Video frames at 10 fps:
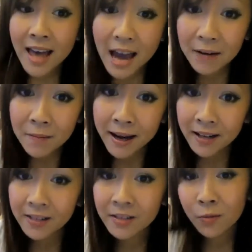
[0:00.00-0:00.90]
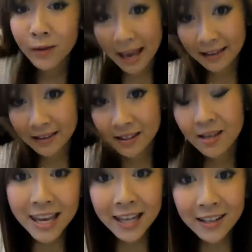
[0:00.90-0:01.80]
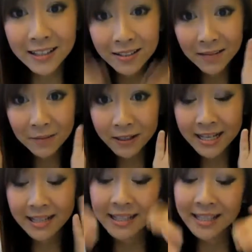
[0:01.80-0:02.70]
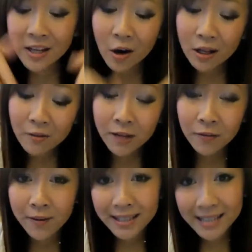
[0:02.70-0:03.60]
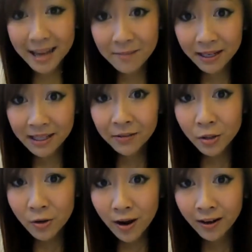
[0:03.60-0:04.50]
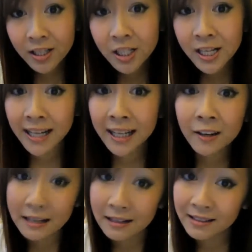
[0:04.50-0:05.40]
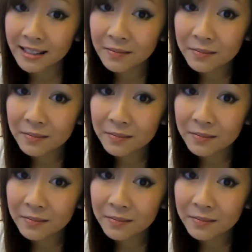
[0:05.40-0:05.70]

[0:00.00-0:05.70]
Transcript: and repairs weekends. You can also dip your nails into olive oil for about ten minutes for stronger, shinier nails.